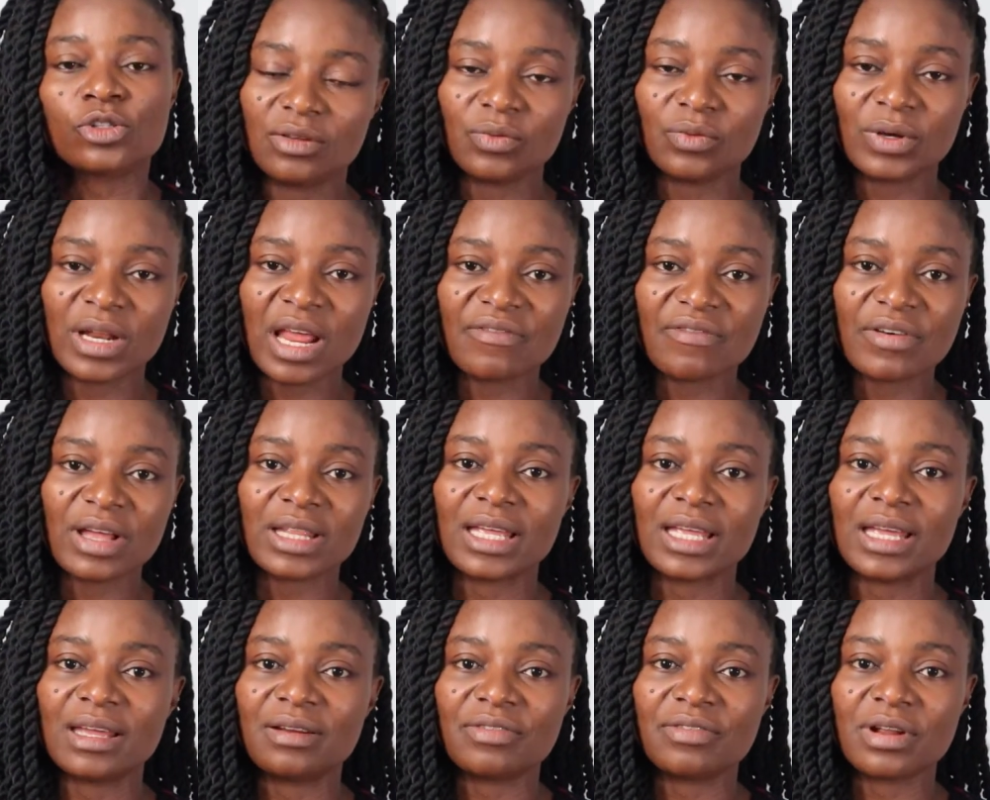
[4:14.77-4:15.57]
Whenever
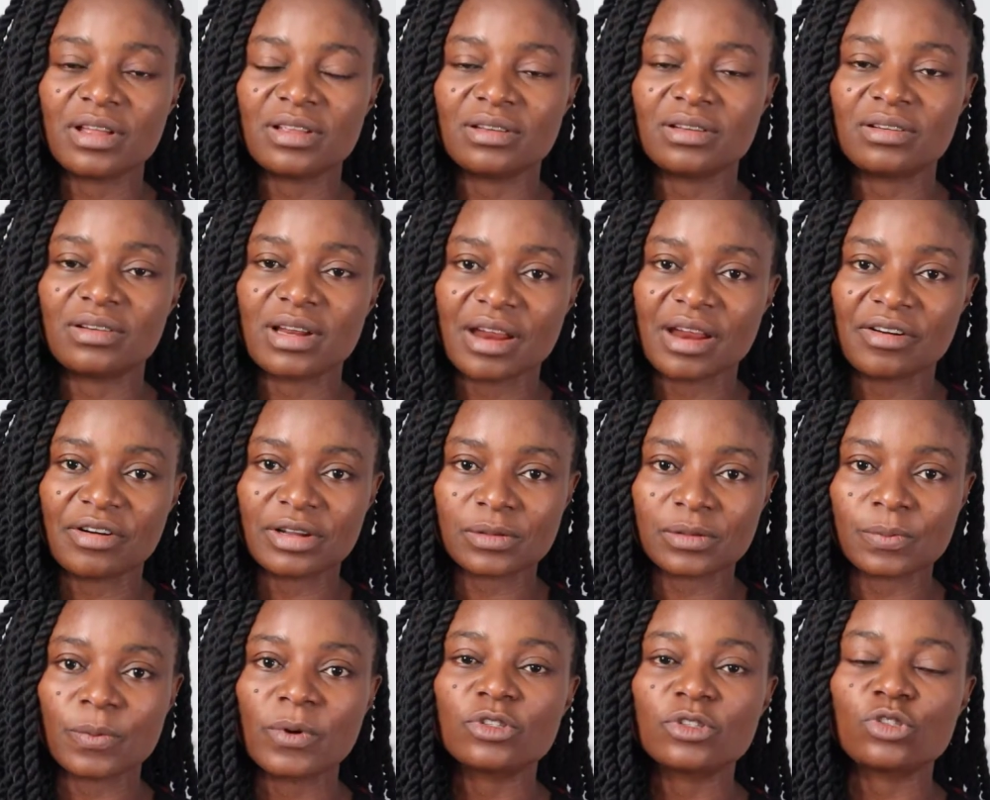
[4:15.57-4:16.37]
they
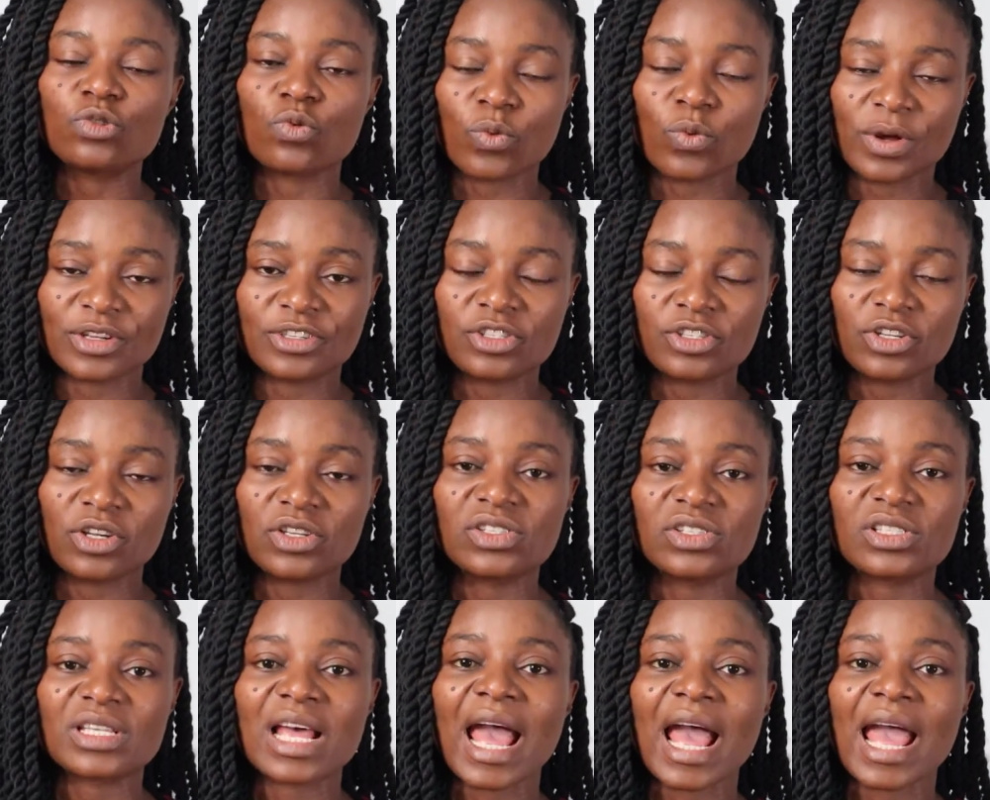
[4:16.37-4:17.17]
respond to
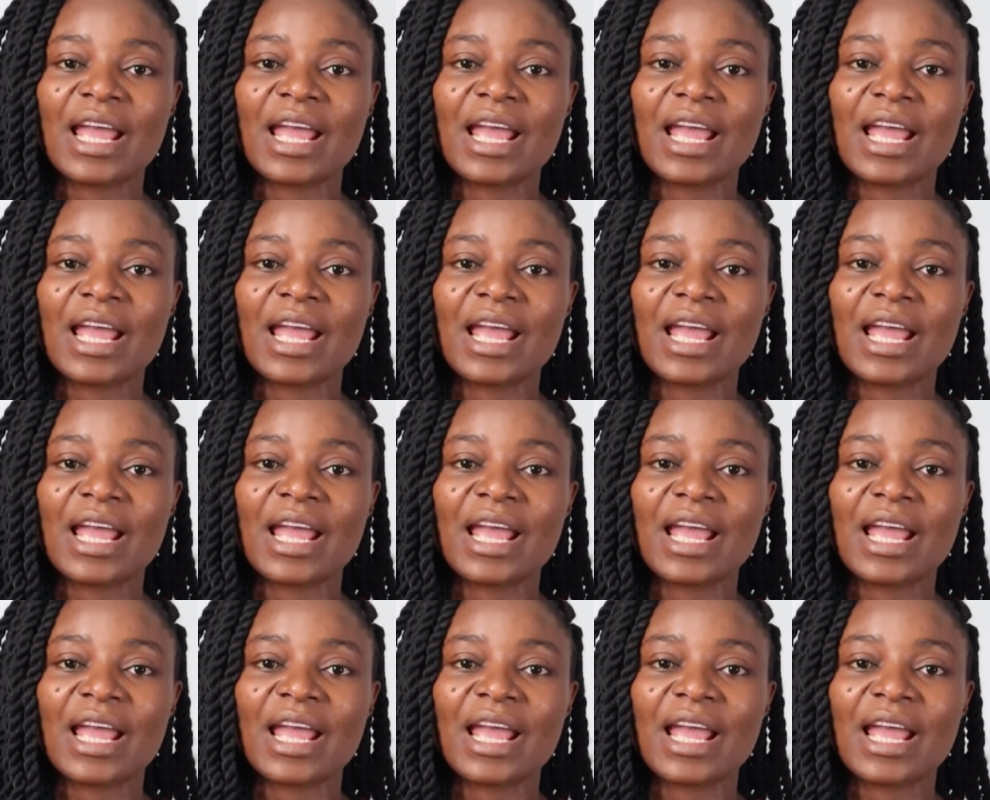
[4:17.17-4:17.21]
questions,